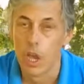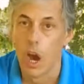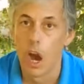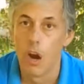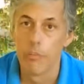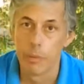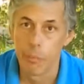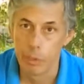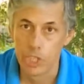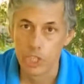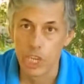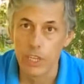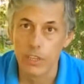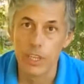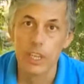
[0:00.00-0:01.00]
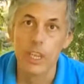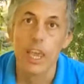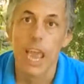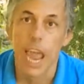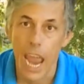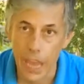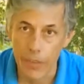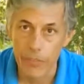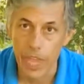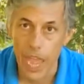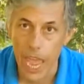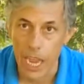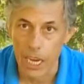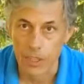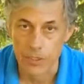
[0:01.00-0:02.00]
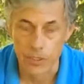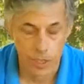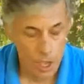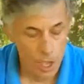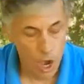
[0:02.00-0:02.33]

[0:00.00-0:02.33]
of the machete and the axe.